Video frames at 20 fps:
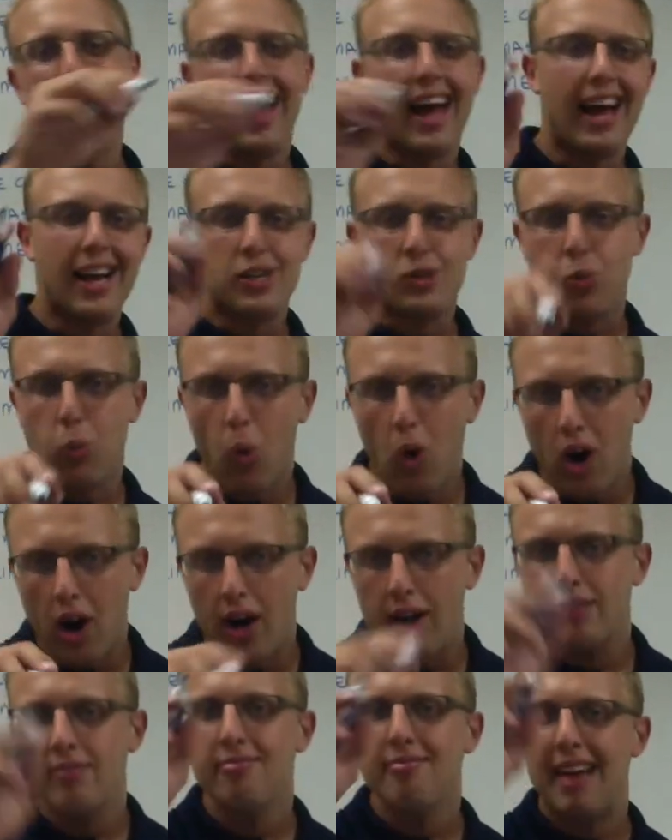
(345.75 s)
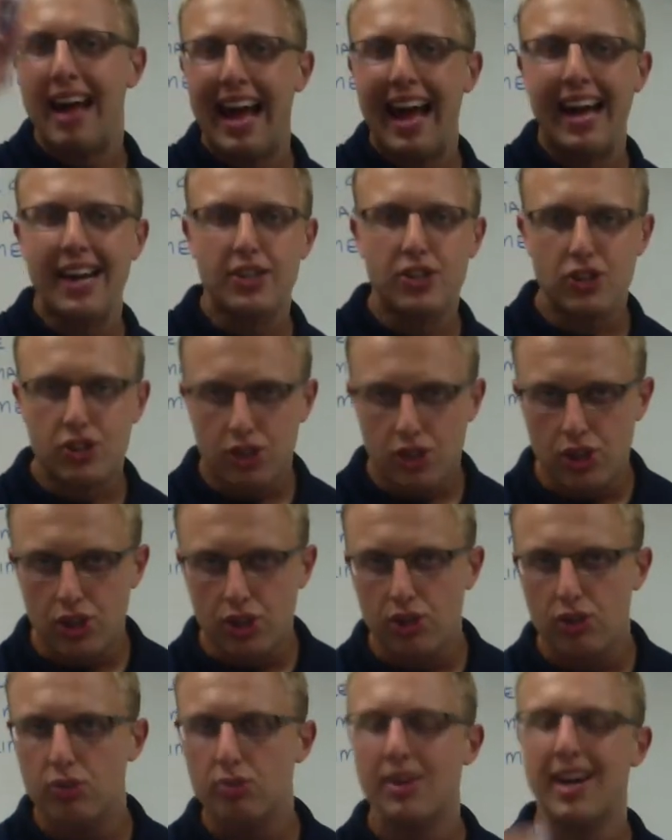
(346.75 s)
X1,
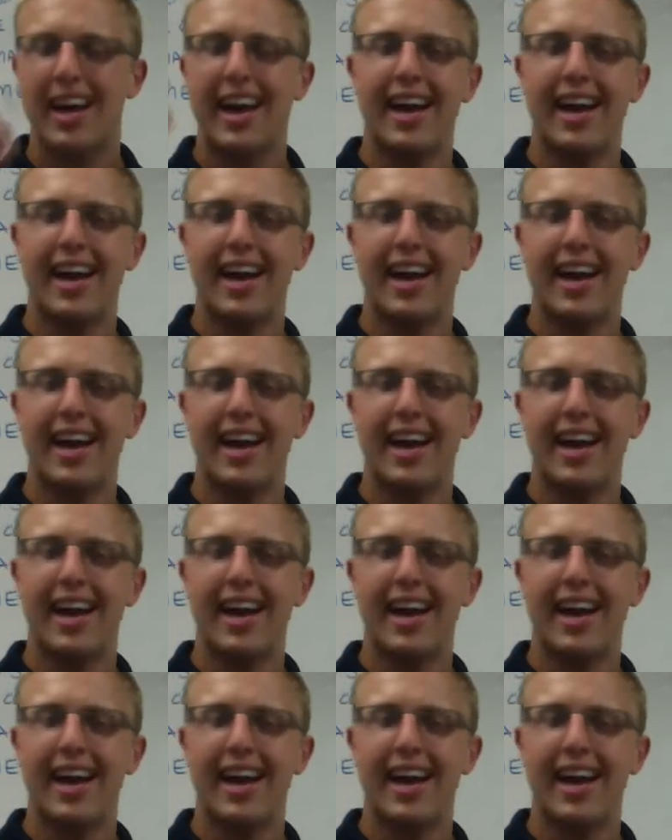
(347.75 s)
X2,